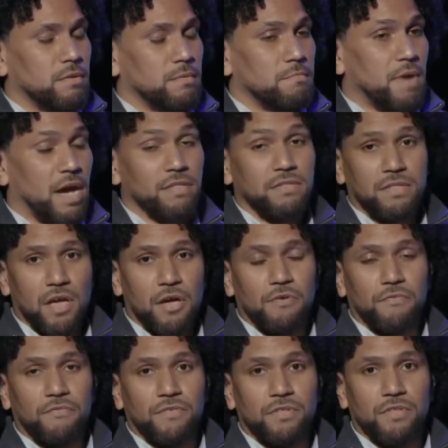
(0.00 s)

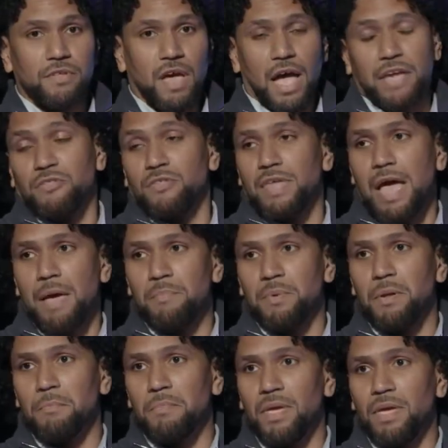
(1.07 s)
myself, I just happen
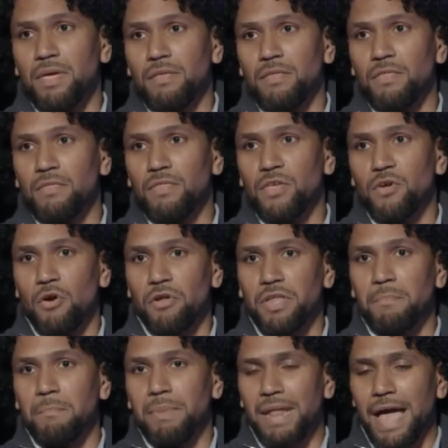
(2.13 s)
to be the only
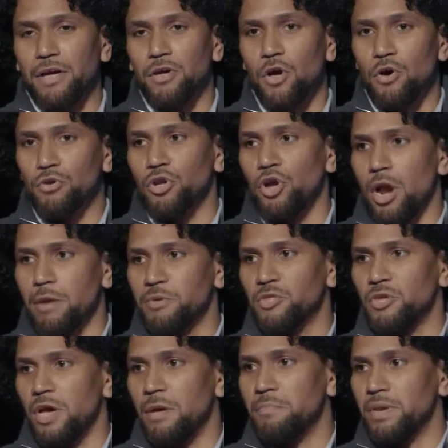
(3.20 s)
Black-owned garbage
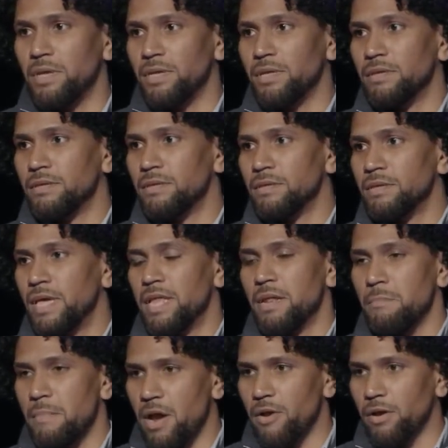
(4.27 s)
company in
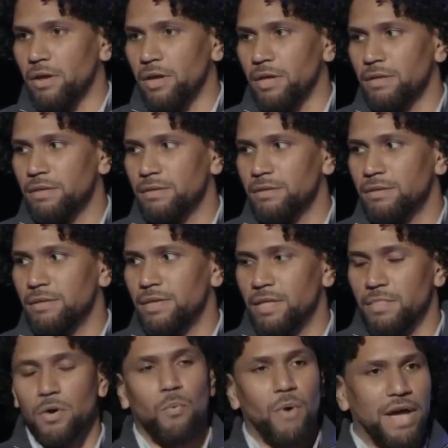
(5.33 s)
America
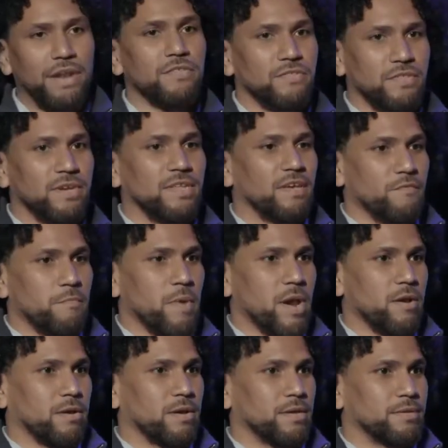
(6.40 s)
in the whitest city of
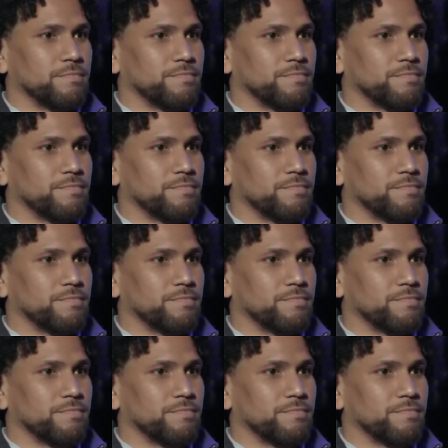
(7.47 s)
America.